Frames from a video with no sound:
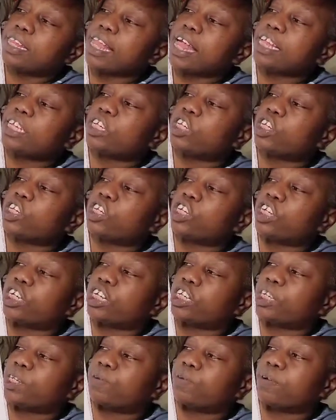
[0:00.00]
That's
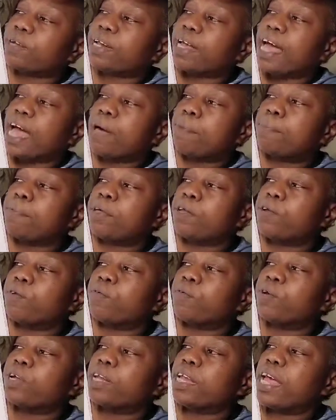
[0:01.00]
just what happened
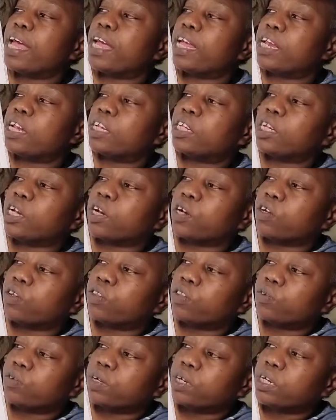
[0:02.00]
when Ada
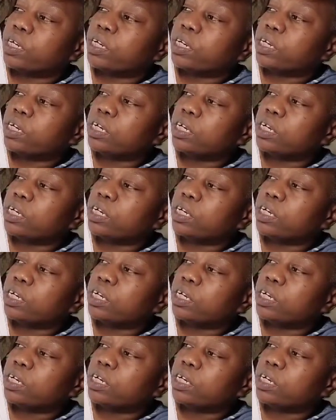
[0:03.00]
turned 3.